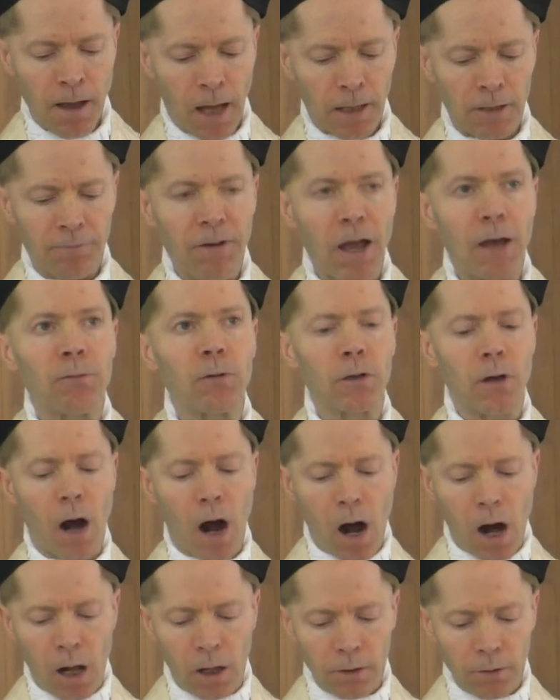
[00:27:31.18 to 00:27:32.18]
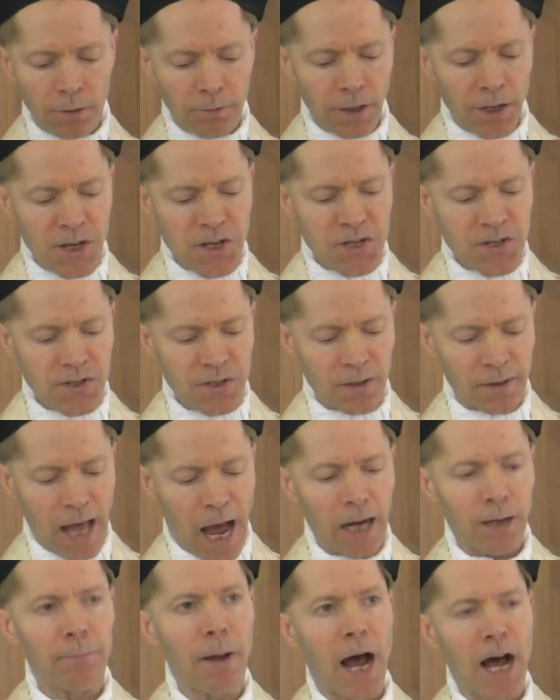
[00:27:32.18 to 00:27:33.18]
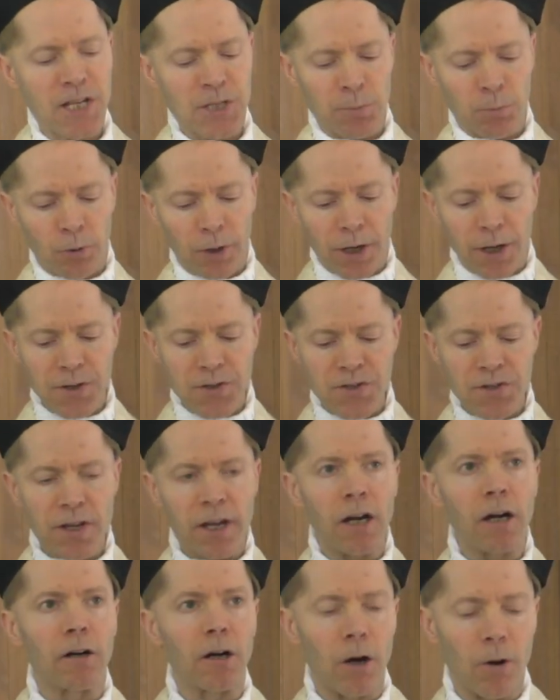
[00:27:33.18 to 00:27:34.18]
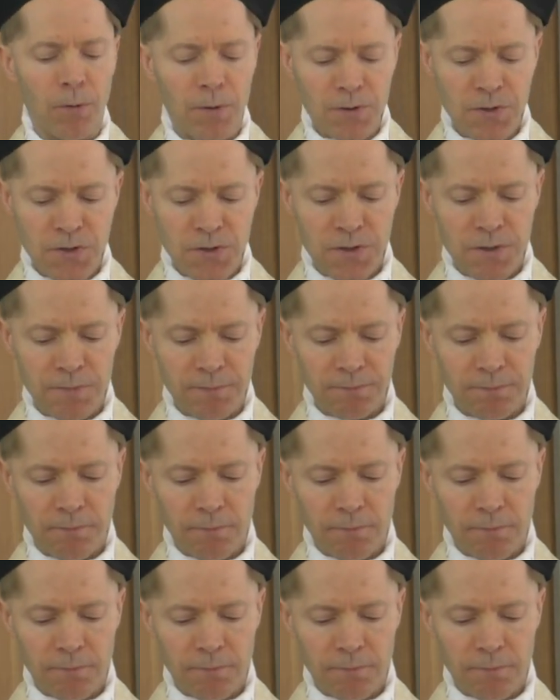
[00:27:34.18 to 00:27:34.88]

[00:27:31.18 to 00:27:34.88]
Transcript: And the faithful call these Latin Mass priests heroes.